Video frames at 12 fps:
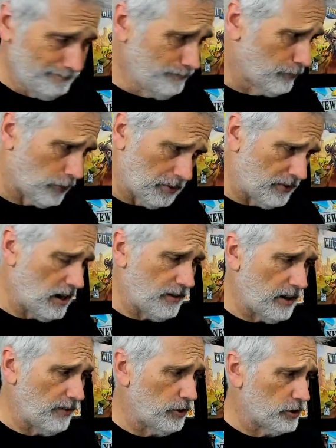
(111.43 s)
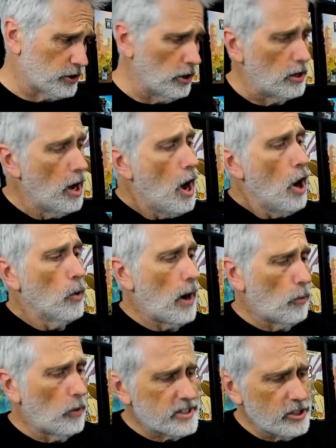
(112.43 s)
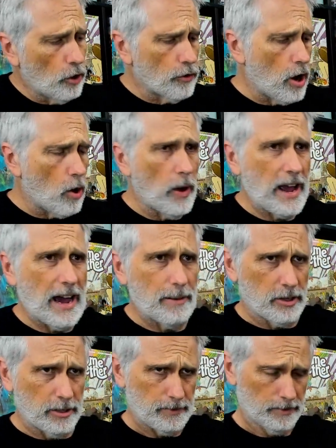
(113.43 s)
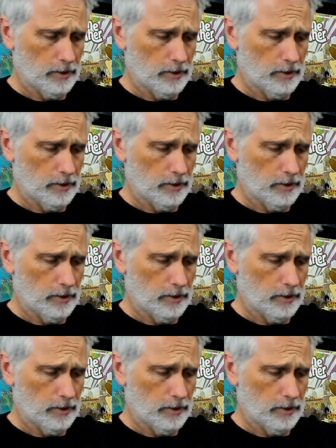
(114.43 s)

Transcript: from the very, very first turn, right, what's the overall way I'm going to